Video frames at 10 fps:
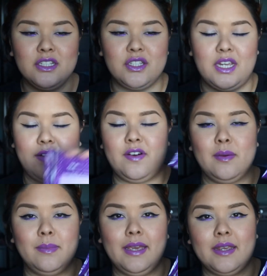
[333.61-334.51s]
to take off
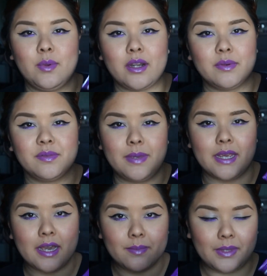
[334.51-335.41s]
all my waterproof
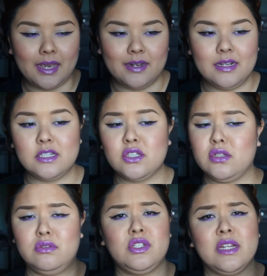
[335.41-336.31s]
makeup, and it's
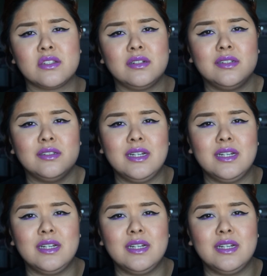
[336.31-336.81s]
so gentle.